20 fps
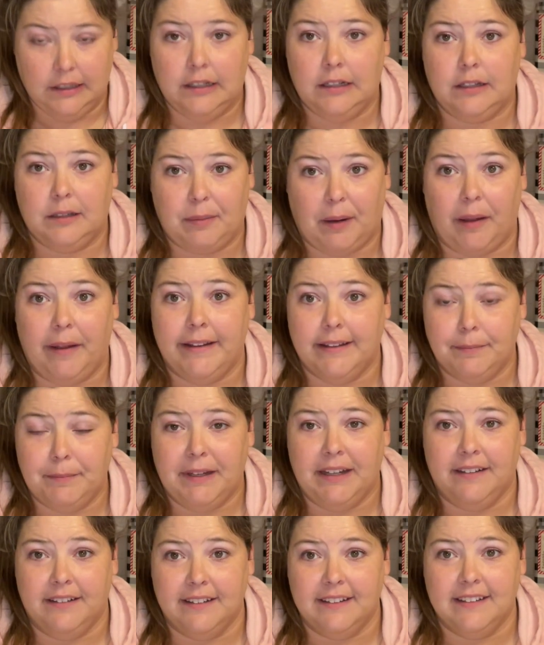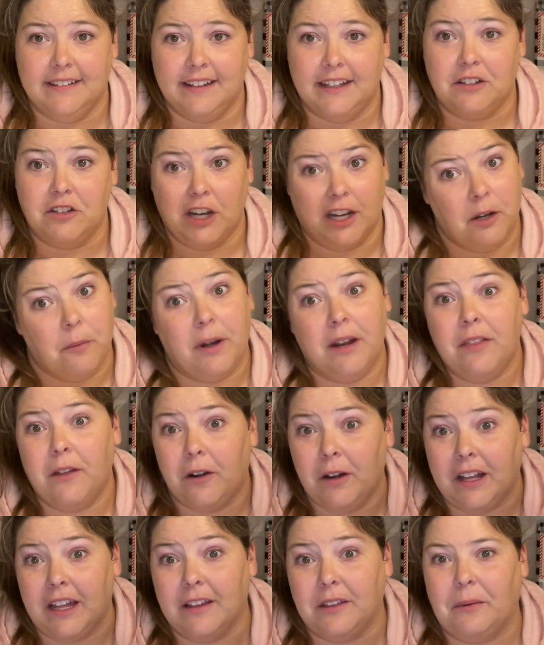it's probably been since like January
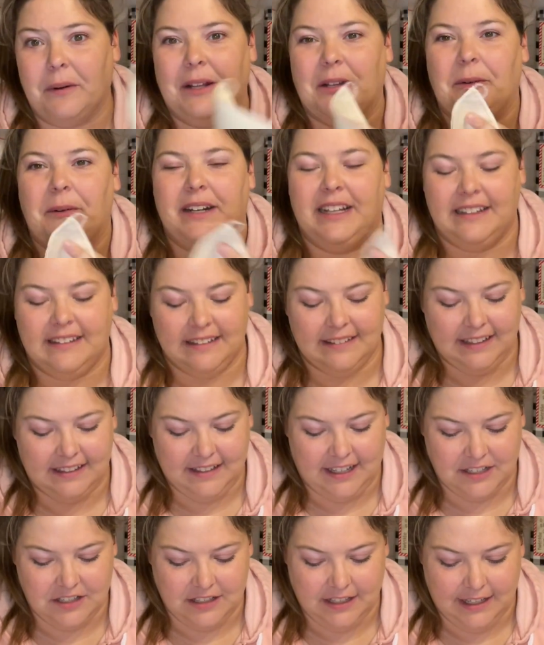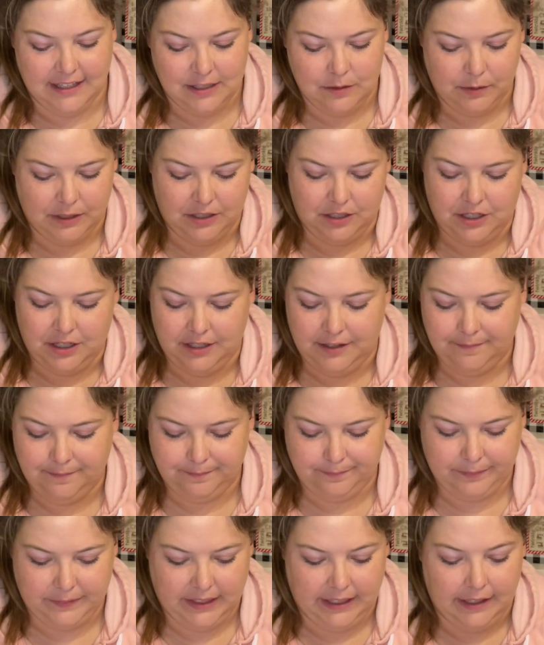30th, 2020 since I touched this, which,
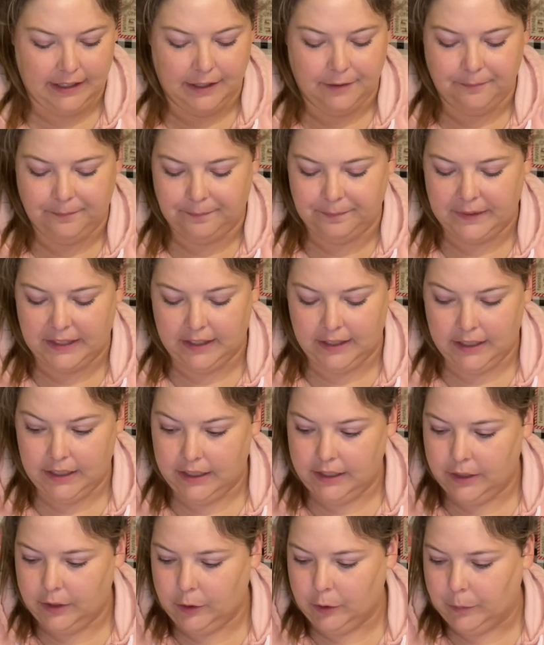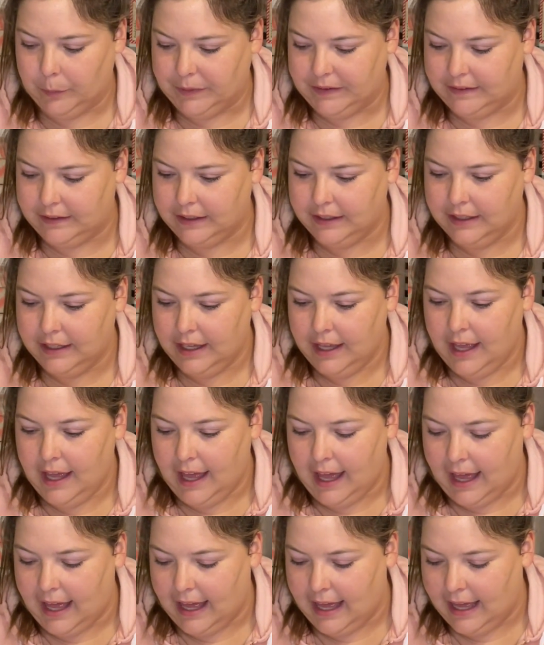you know, oops.
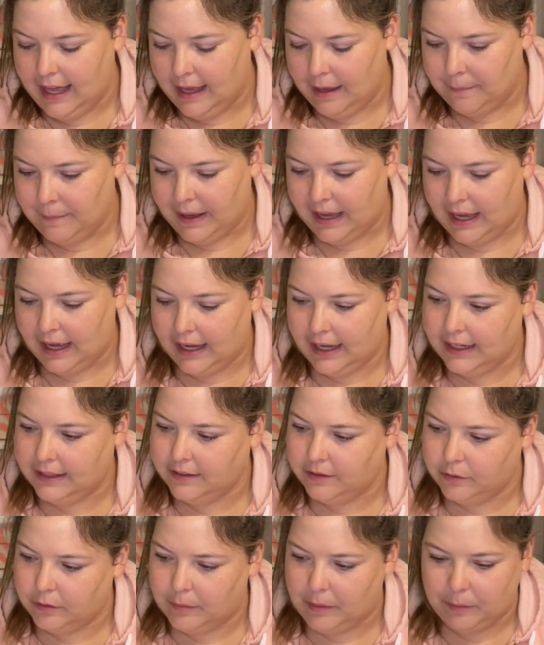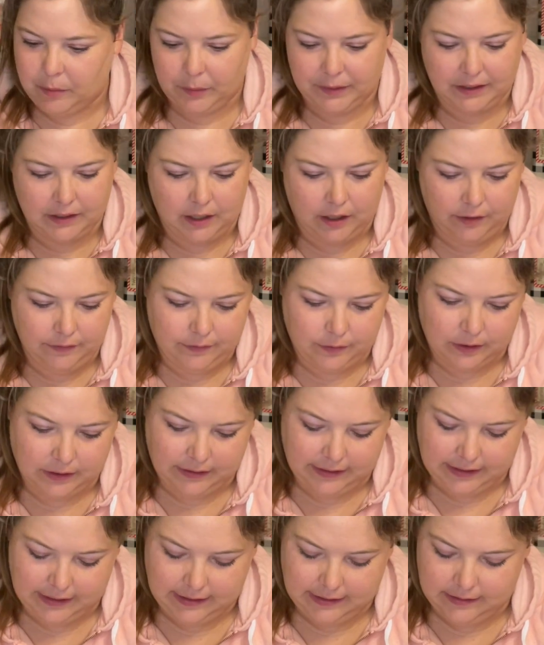Um, I don't remember what the called for
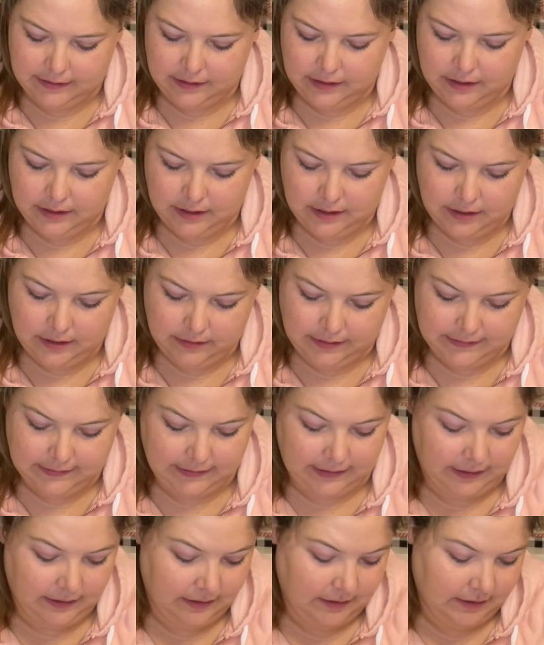linen, let's see,